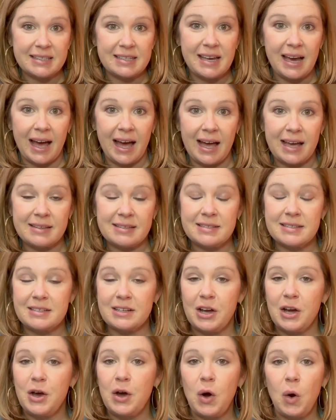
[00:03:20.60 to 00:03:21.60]
cast.
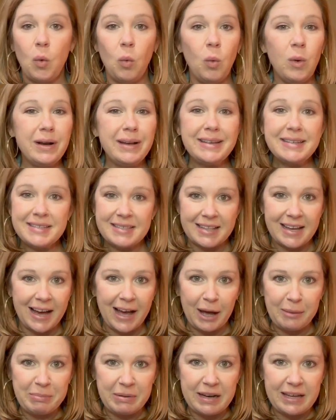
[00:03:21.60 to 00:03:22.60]
What is the
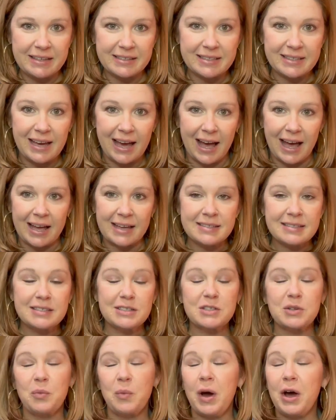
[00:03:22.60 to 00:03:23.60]
happenings
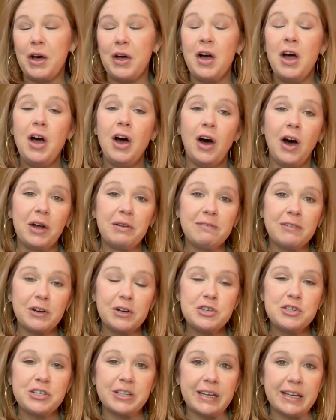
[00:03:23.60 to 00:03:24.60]
cast? Well, on
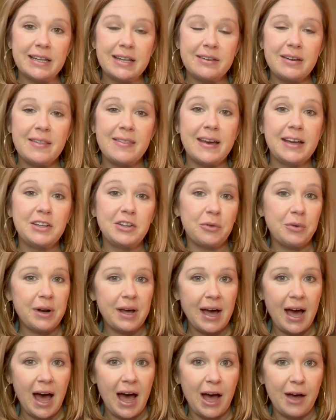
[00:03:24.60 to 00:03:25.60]
Virgin, they don't
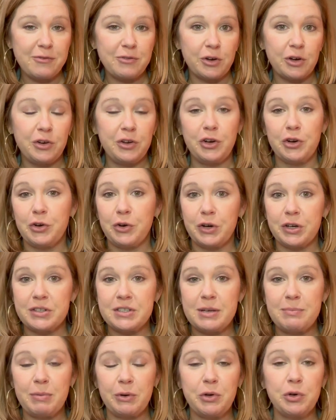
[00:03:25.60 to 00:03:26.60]
have your
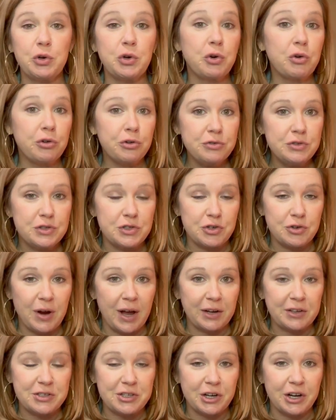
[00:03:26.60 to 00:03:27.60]
typical cruise
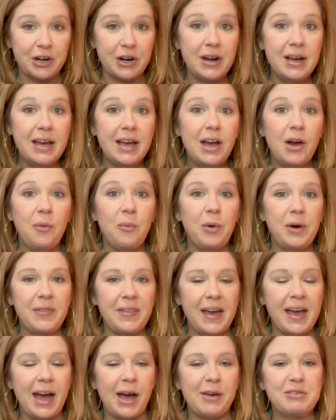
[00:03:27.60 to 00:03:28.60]
director. What
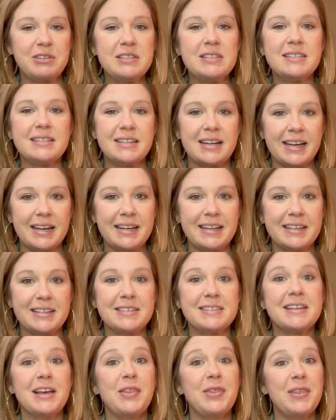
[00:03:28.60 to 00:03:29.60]
they have instead
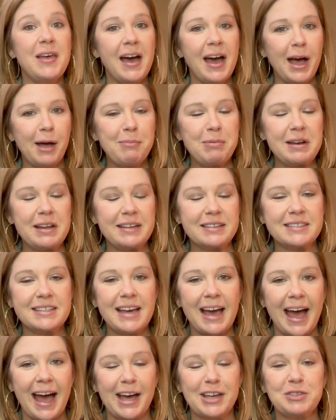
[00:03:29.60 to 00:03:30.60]
is the happenings
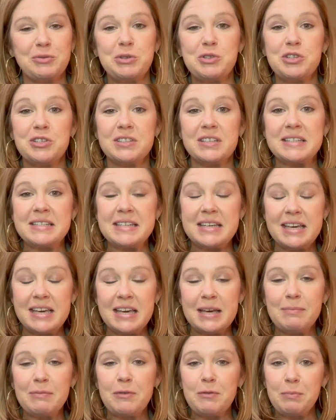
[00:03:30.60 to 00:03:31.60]
cast, which is a
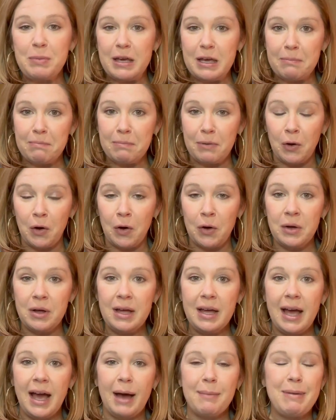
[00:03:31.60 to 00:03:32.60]
team of people,
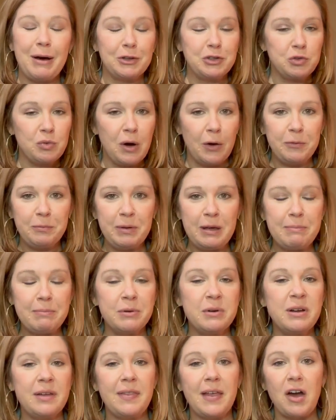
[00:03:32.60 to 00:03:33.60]
about 12
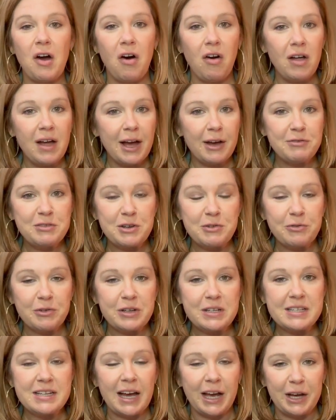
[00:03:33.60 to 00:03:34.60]
people, and they all have
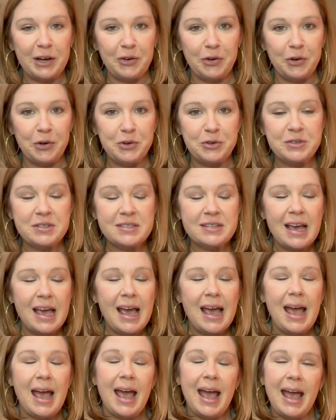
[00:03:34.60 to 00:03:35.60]
different titles.
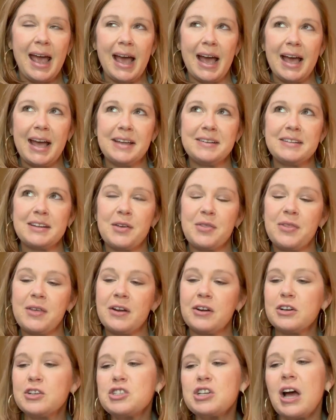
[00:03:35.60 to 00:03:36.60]
And
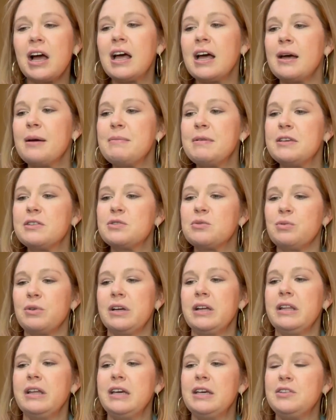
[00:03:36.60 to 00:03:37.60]
their job is
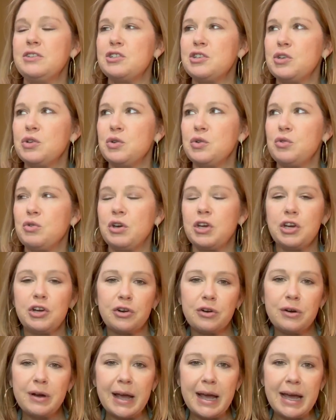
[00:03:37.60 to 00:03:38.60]
really to
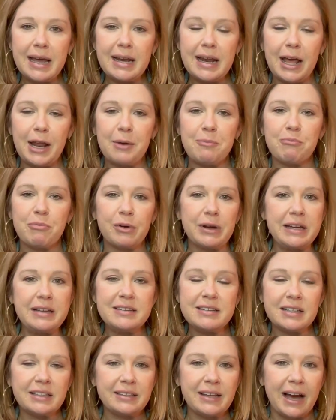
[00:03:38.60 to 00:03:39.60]
curate and bring
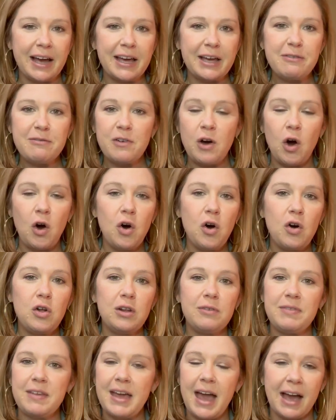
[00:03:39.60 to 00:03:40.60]
to life all
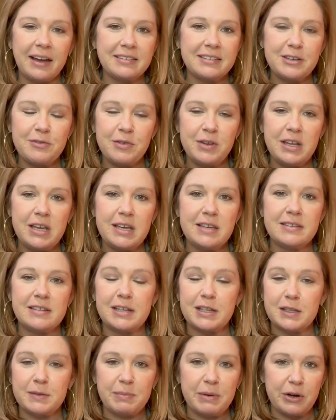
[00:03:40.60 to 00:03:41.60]
of the activities and
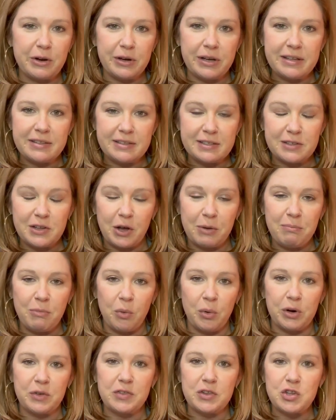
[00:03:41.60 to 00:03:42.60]
experiences on
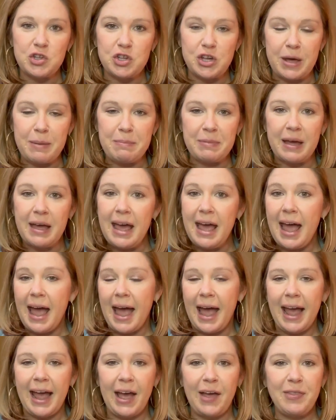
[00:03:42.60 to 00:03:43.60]
board the ship.
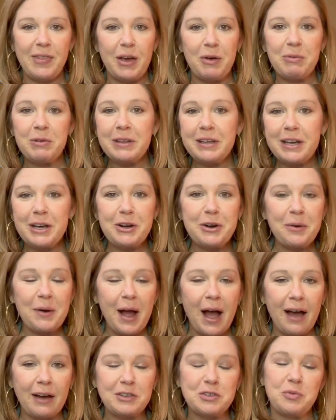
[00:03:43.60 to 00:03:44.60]
And they really
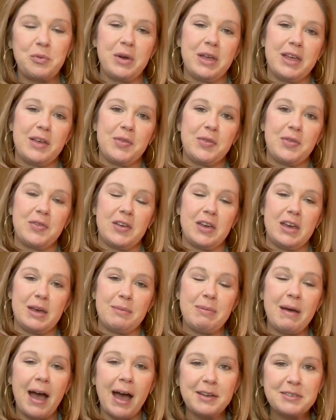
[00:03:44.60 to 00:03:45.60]
interact with the
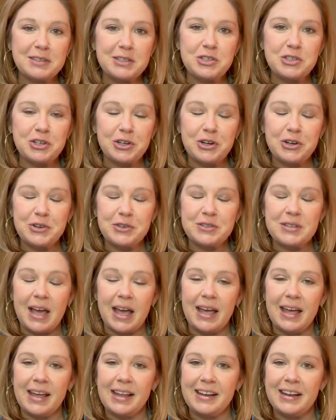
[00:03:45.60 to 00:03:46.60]
passengers,
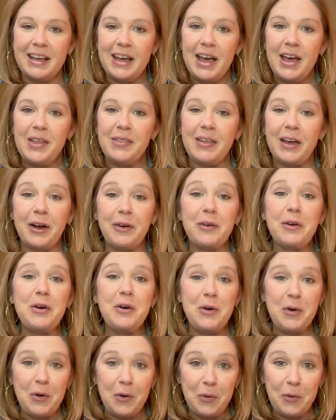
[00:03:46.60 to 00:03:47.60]
and they are a
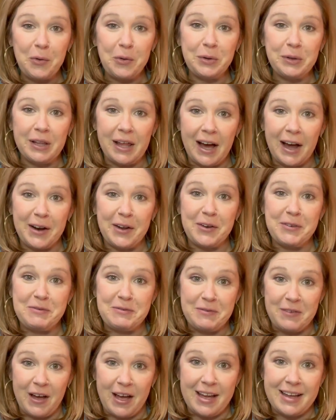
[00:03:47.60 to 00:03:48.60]
whole lot of
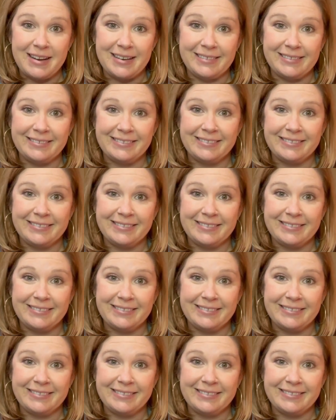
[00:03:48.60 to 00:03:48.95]
fun.